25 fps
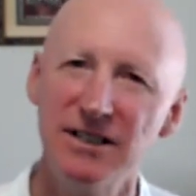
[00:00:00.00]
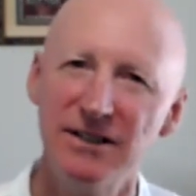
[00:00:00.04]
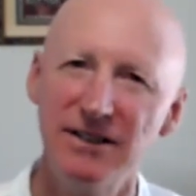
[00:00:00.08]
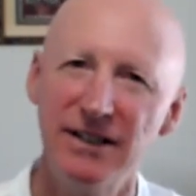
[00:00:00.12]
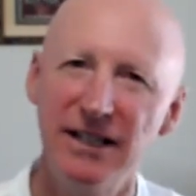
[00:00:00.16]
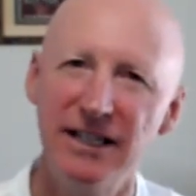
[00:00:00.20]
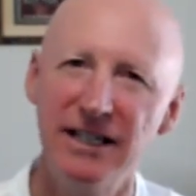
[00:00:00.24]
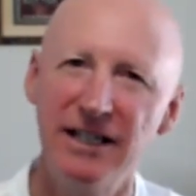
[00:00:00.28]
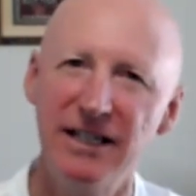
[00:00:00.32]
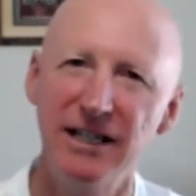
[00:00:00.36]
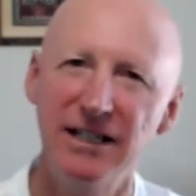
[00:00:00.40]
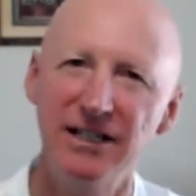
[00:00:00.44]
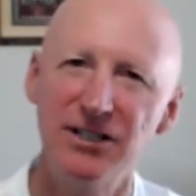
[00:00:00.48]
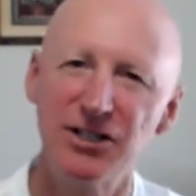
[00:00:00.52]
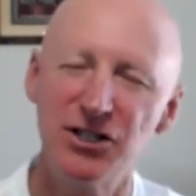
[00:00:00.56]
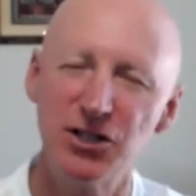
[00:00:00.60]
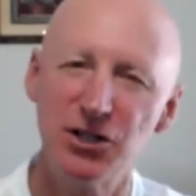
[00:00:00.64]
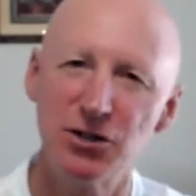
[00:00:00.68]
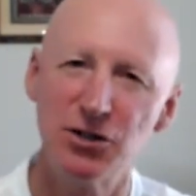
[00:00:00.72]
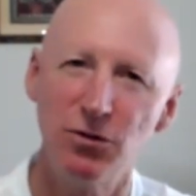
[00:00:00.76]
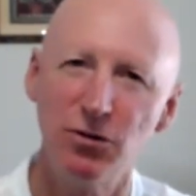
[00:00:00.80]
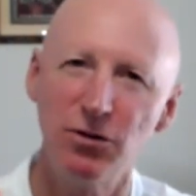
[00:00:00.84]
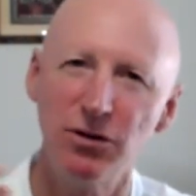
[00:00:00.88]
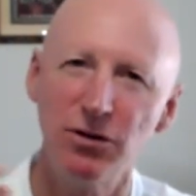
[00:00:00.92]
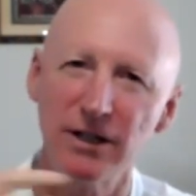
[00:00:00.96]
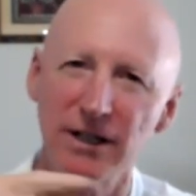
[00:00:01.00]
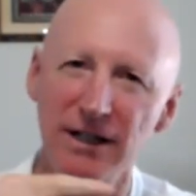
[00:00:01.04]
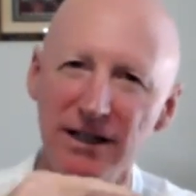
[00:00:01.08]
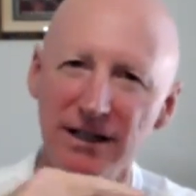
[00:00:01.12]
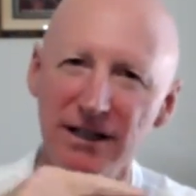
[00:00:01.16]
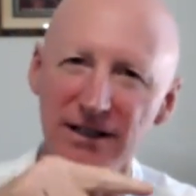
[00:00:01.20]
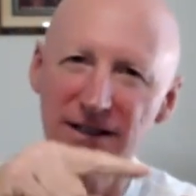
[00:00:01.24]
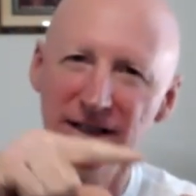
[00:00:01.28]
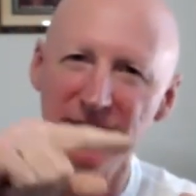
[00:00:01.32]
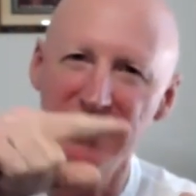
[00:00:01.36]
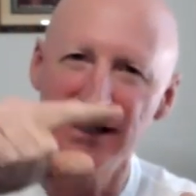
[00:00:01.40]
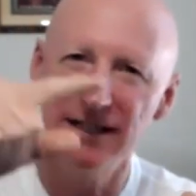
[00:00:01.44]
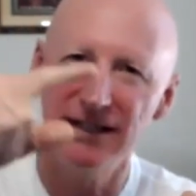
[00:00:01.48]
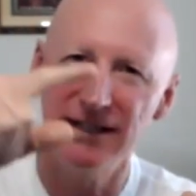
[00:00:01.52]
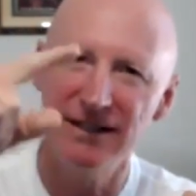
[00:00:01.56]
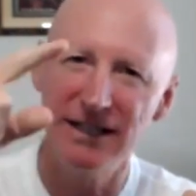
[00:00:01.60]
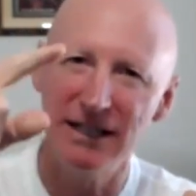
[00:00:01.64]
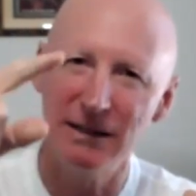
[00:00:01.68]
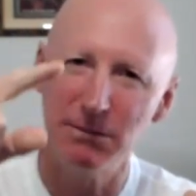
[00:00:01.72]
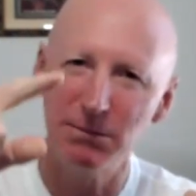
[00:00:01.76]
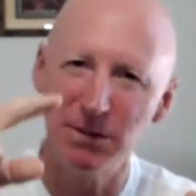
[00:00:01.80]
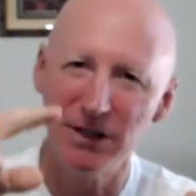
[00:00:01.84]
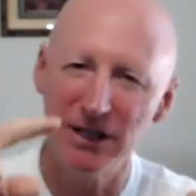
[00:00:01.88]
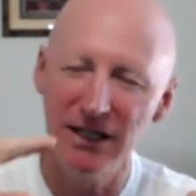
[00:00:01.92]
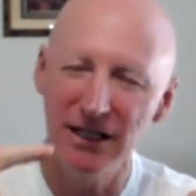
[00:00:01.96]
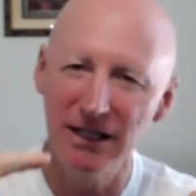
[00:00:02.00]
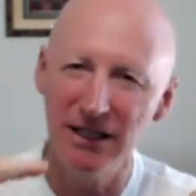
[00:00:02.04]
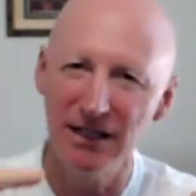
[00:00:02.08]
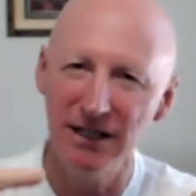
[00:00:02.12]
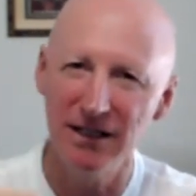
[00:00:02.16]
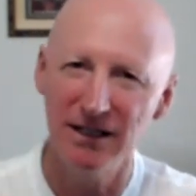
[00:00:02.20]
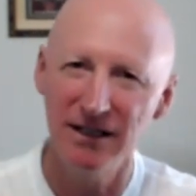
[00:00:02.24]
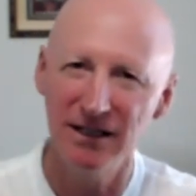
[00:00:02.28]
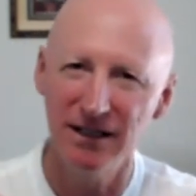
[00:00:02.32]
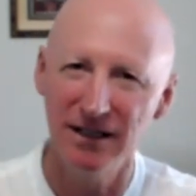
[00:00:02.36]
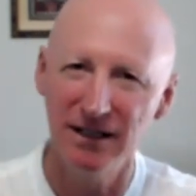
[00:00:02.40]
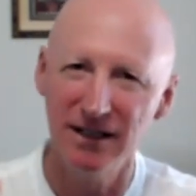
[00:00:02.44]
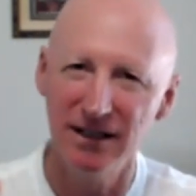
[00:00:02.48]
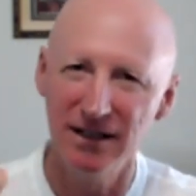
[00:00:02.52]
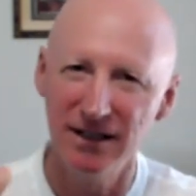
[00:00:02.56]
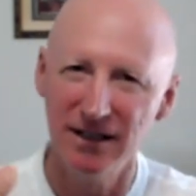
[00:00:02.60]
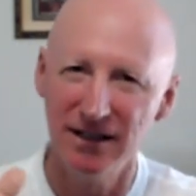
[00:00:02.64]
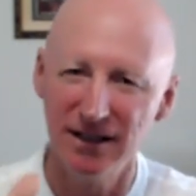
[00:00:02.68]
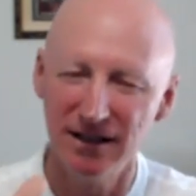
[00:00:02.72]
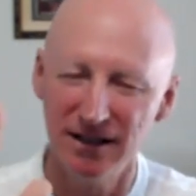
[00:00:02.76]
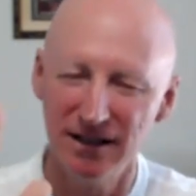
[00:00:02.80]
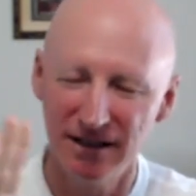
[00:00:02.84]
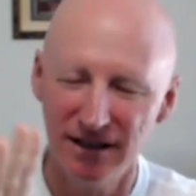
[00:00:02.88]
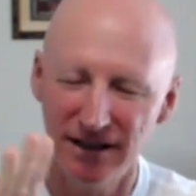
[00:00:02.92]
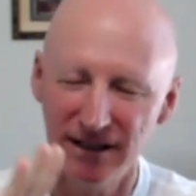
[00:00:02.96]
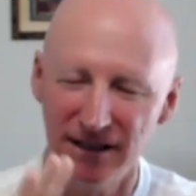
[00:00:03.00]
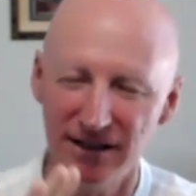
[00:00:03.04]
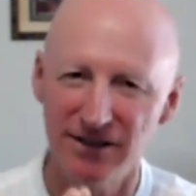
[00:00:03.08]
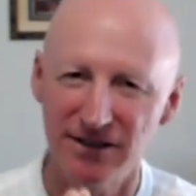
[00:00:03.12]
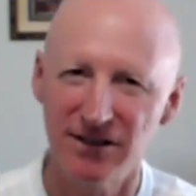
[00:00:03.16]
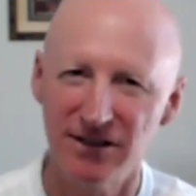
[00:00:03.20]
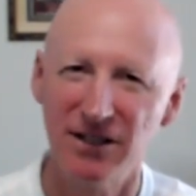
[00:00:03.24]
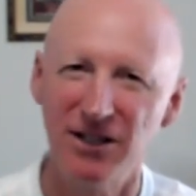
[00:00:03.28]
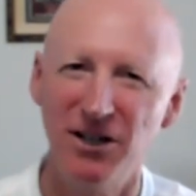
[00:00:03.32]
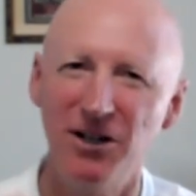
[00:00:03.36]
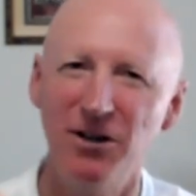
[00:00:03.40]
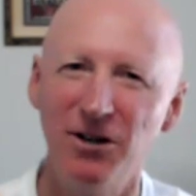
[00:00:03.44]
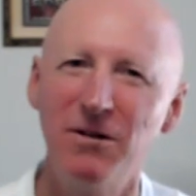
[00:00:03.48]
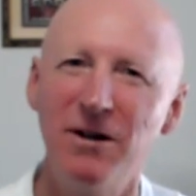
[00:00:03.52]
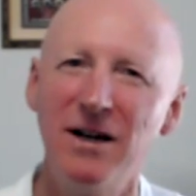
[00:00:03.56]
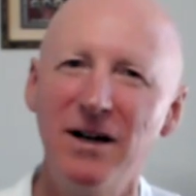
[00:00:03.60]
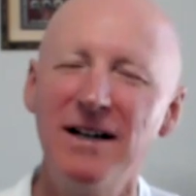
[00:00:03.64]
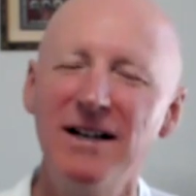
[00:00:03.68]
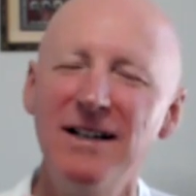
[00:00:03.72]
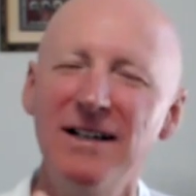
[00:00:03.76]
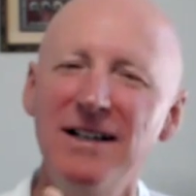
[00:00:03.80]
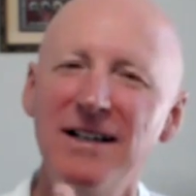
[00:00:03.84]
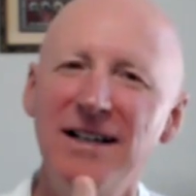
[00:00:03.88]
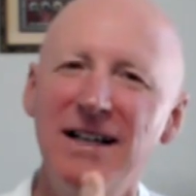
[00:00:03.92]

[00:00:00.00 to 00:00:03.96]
They get shorter and their peak gets lower.